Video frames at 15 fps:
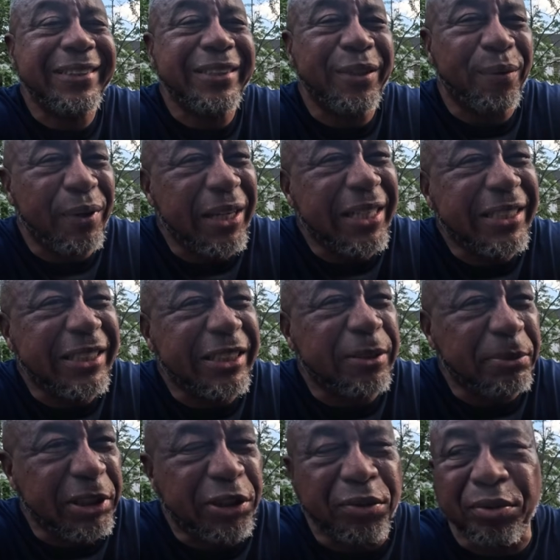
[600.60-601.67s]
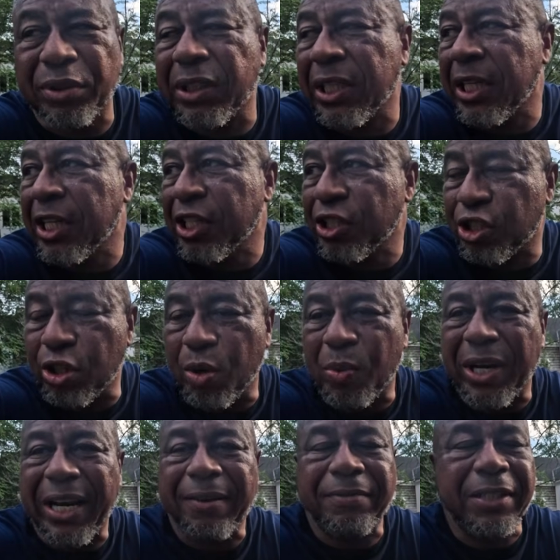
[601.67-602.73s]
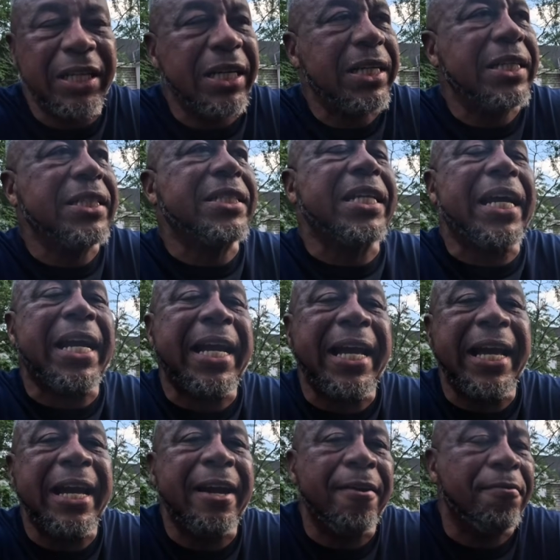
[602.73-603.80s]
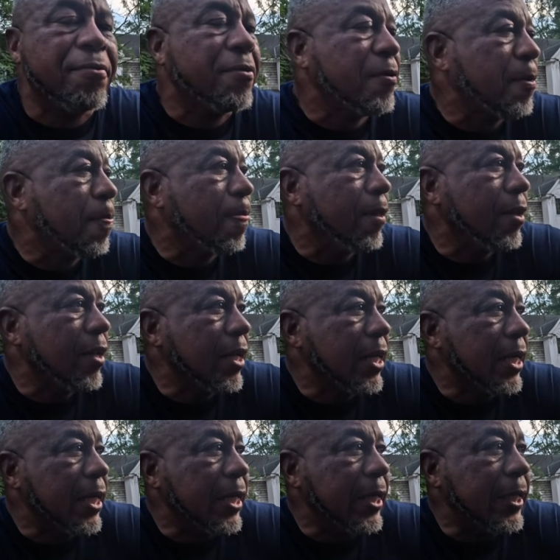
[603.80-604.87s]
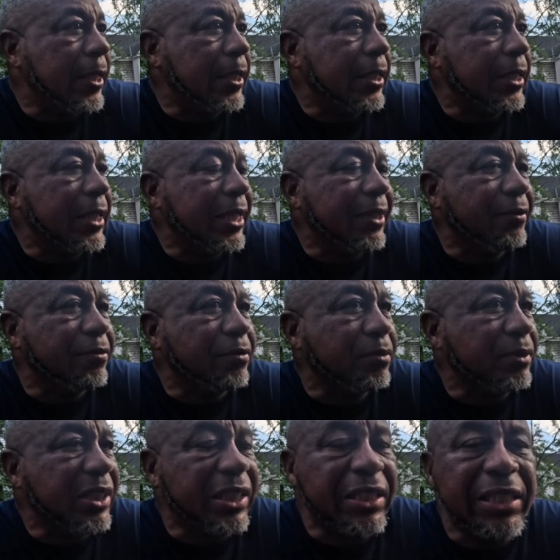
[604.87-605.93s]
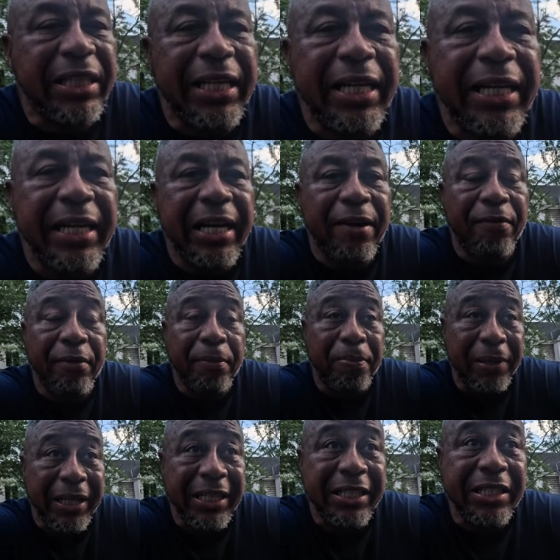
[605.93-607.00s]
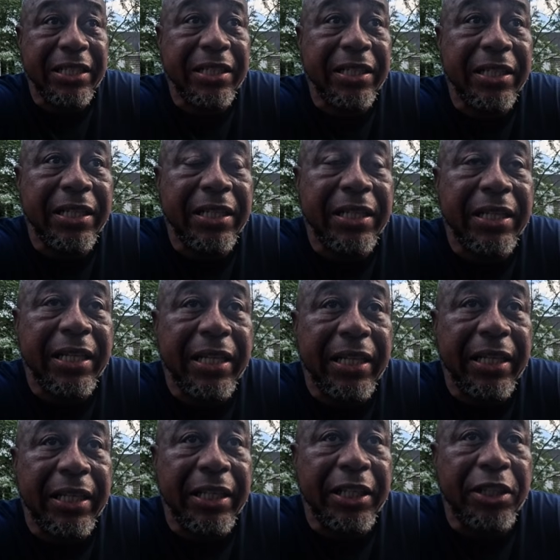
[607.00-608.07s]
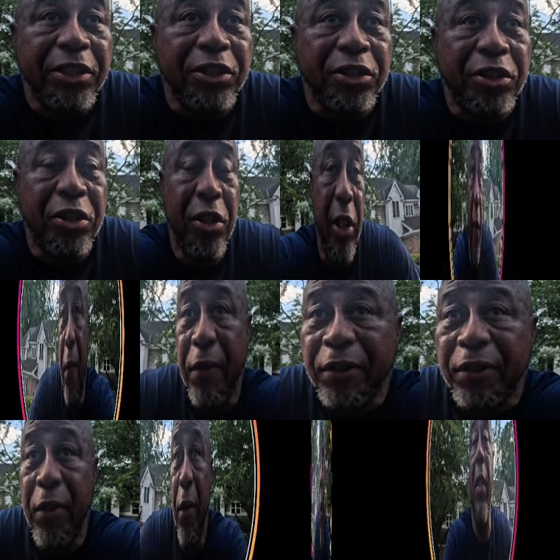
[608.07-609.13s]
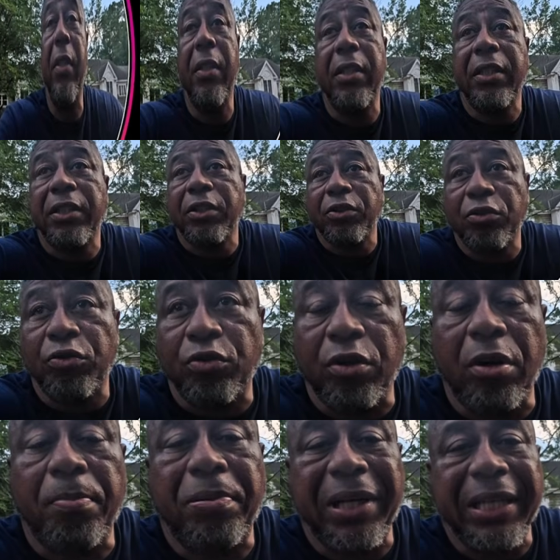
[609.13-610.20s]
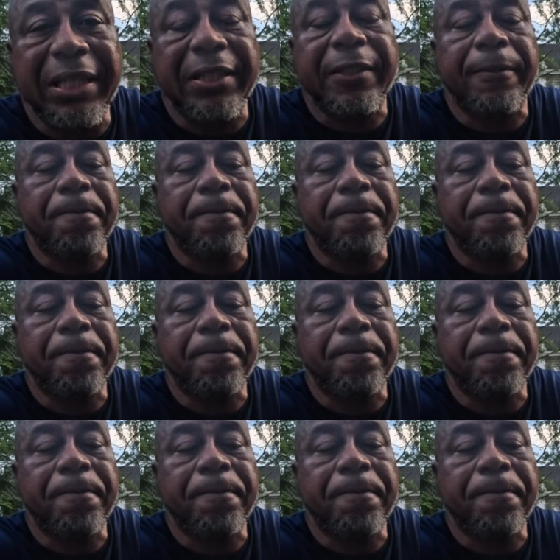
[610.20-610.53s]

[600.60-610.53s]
you run into some issues. So what I've done is I went under there and replaced the shifter drum plate,